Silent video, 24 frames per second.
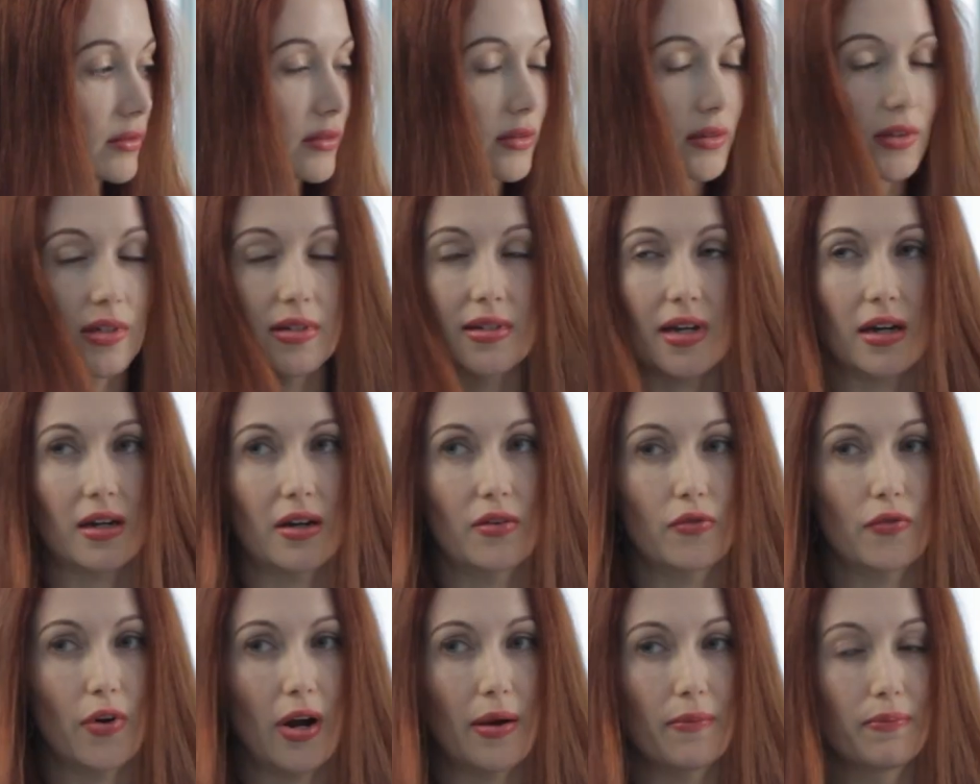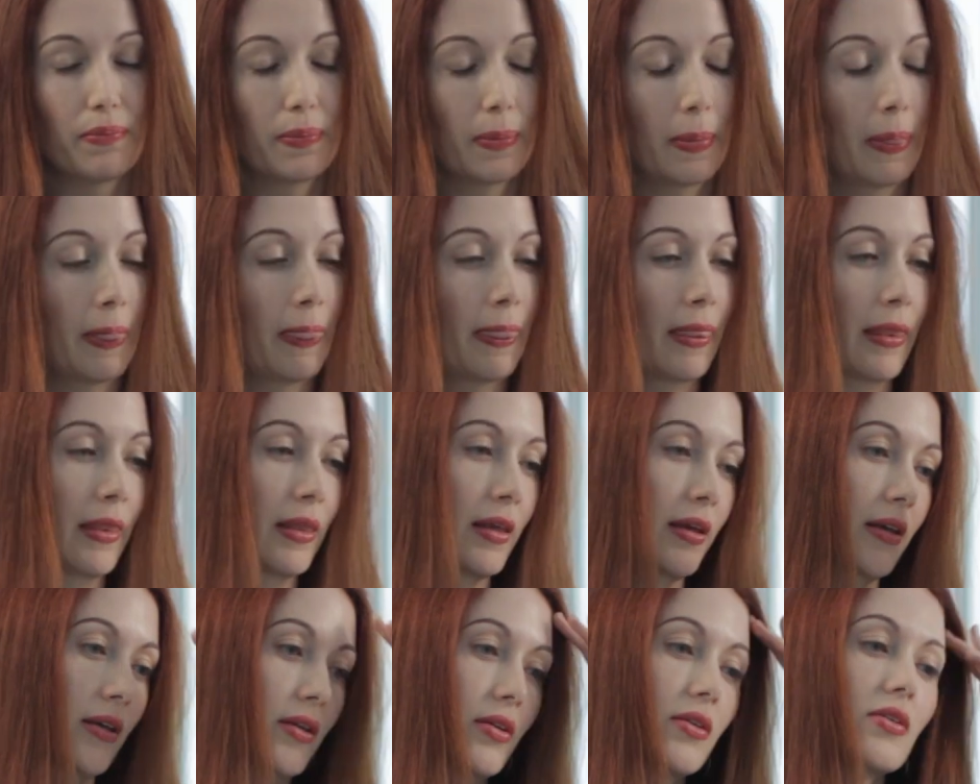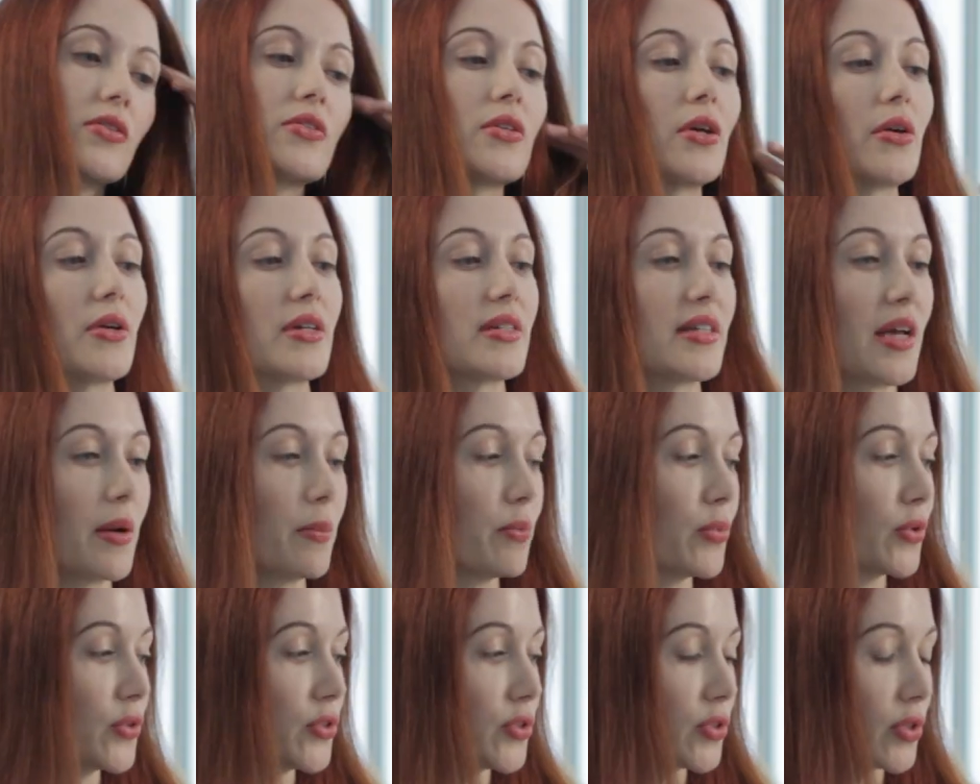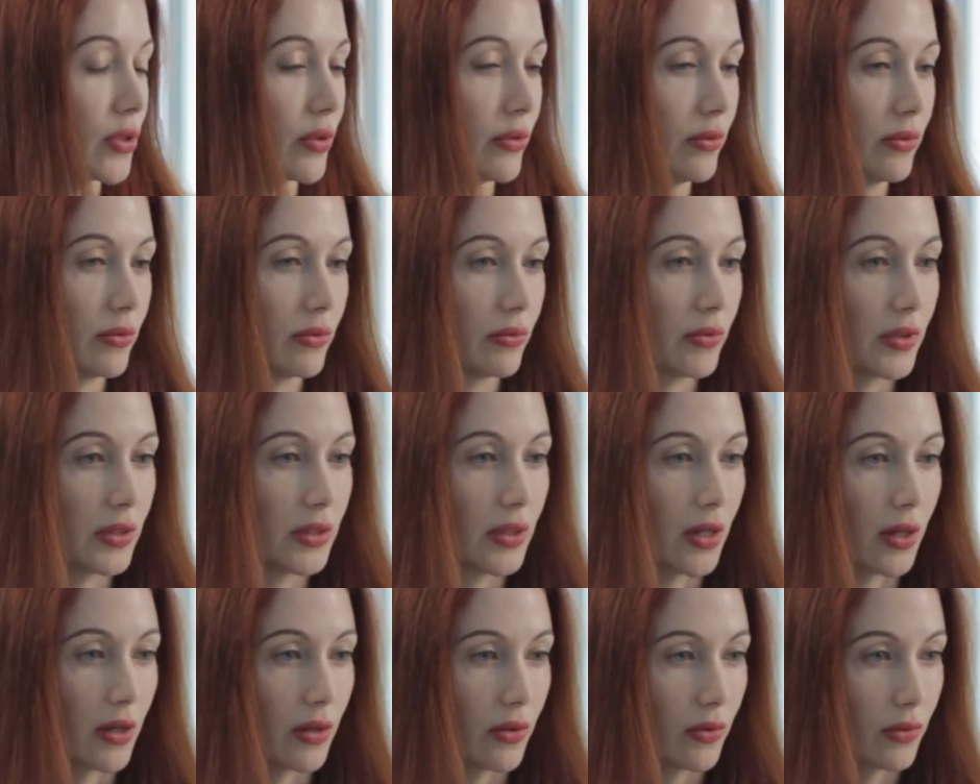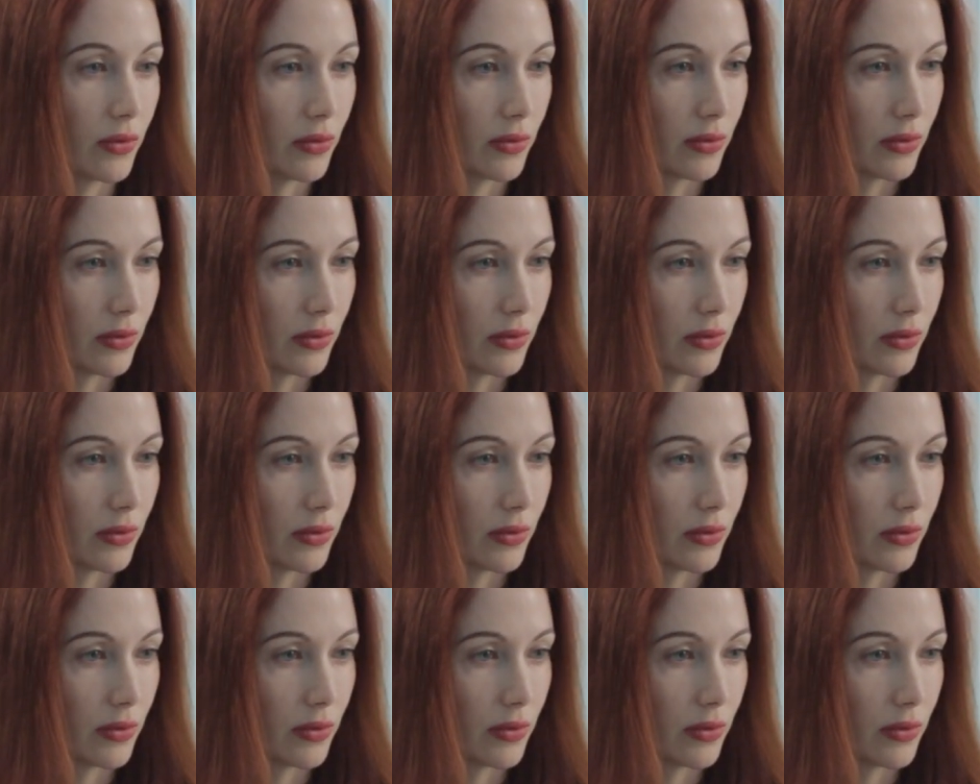the 2nd fret. So example 2 would go